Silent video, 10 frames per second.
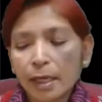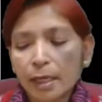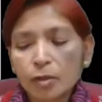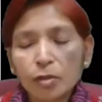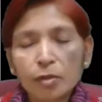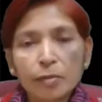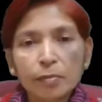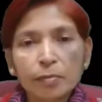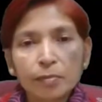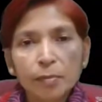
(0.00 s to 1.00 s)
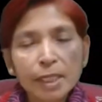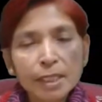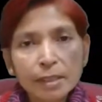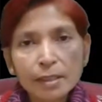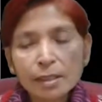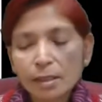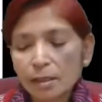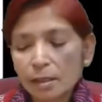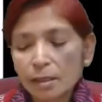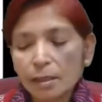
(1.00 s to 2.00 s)
and to present
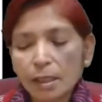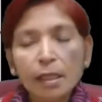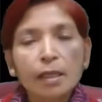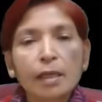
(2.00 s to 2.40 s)
the